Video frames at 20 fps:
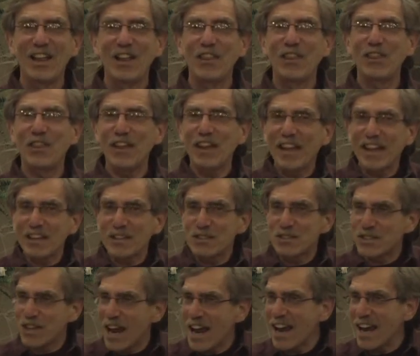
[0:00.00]
Things
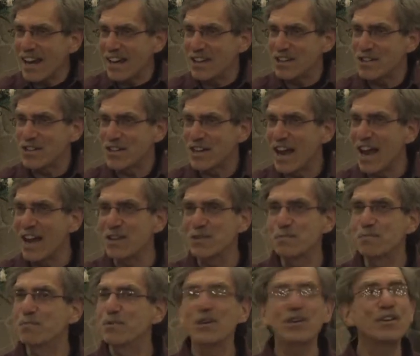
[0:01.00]
change, as
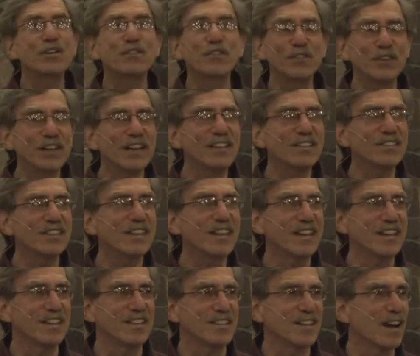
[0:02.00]
beautiful as it
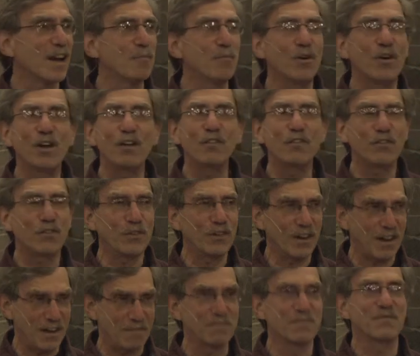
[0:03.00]
is, and I'm all for
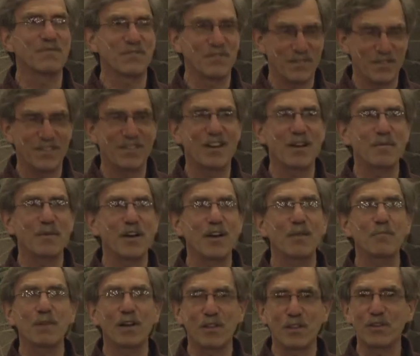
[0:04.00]
it. Coming on my
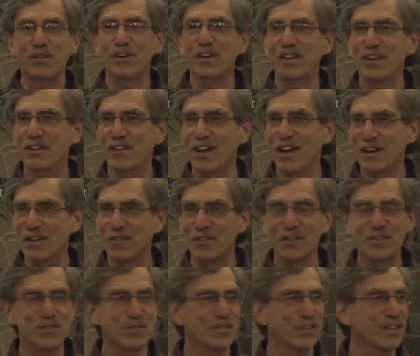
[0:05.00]
30-year
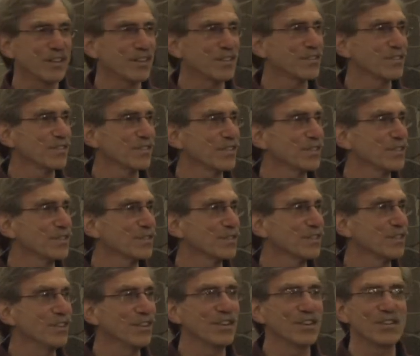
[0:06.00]
anniversary this
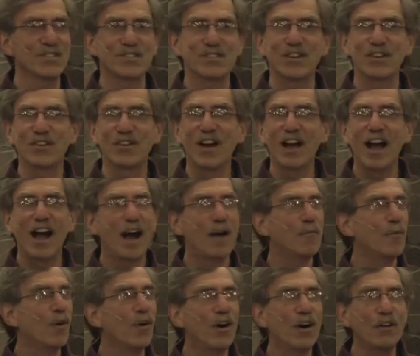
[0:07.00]
year, so I'm
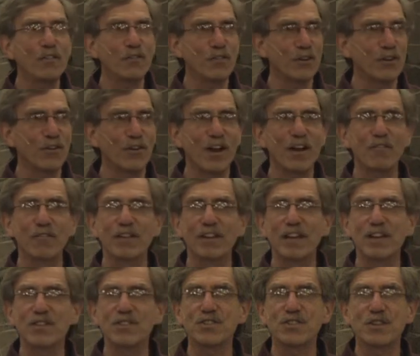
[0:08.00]
all for great
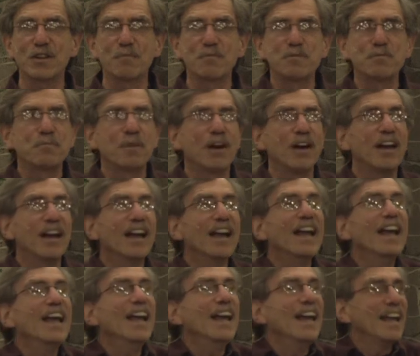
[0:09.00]
relationships, but
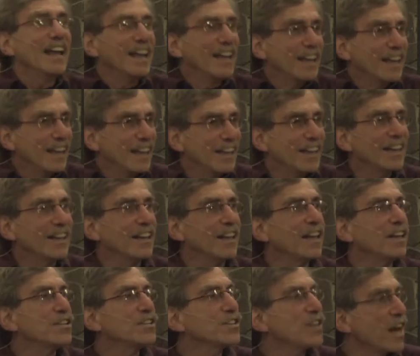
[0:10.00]
it
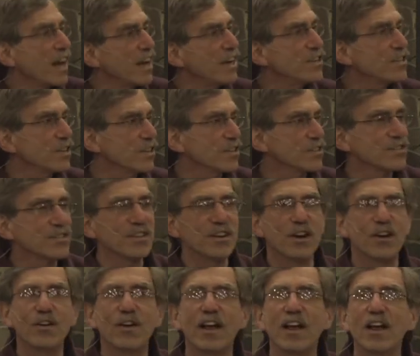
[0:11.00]
changes, you know.
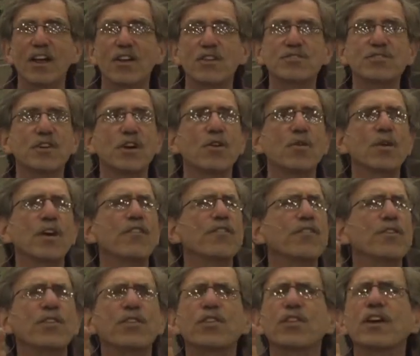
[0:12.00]
So if you
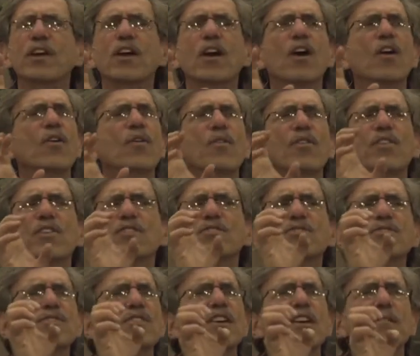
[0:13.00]
think, oh, this is
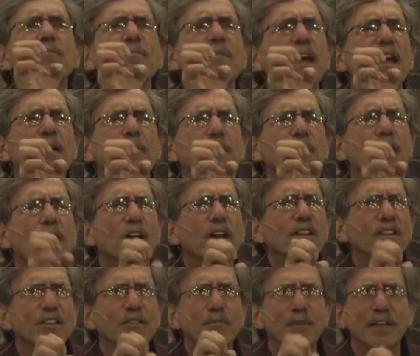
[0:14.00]
going to make me
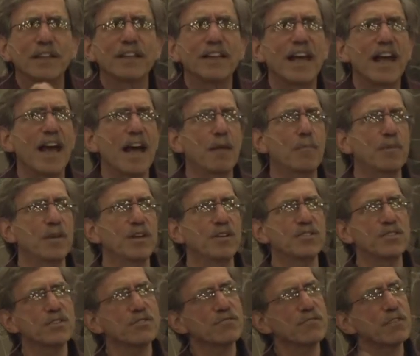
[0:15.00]
ultimately happy,
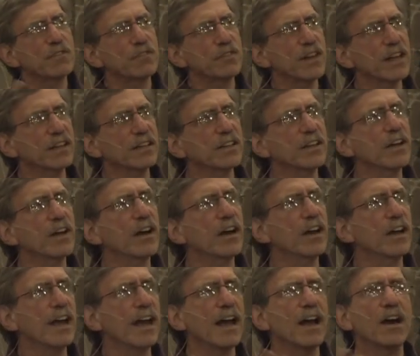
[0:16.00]
just reflecting on
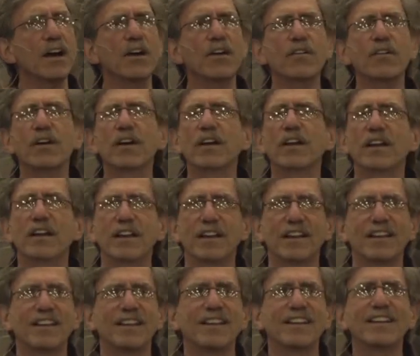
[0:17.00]
how
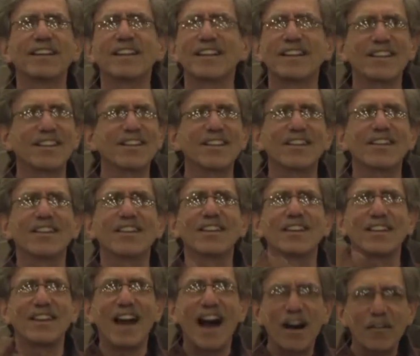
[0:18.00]
the
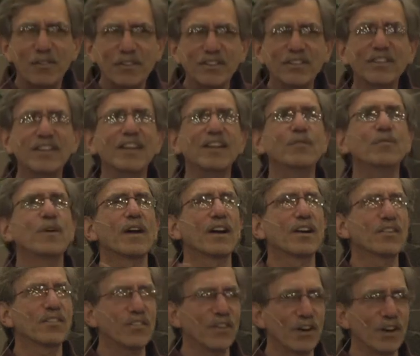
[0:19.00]
novelty
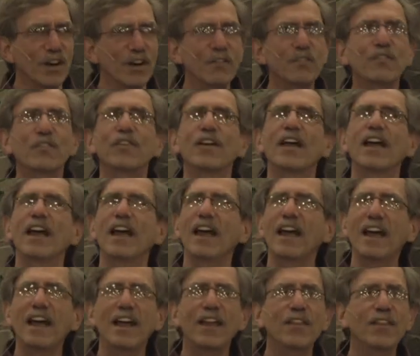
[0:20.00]
wears off,
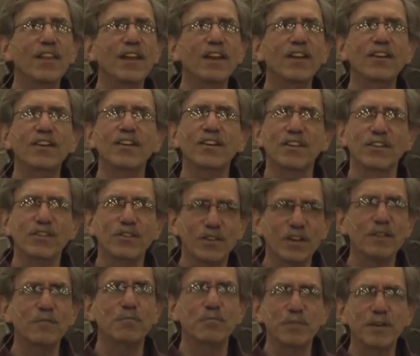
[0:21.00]
and then you can
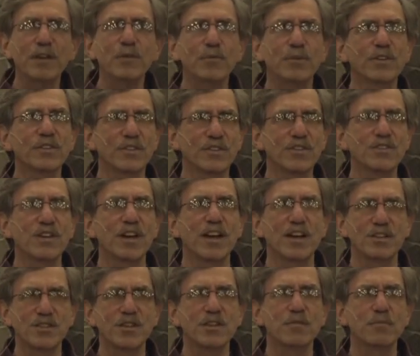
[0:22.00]
be with the change
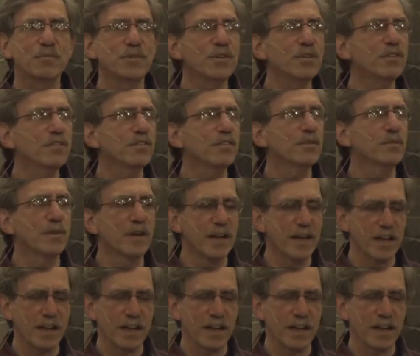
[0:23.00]
in a beautiful way.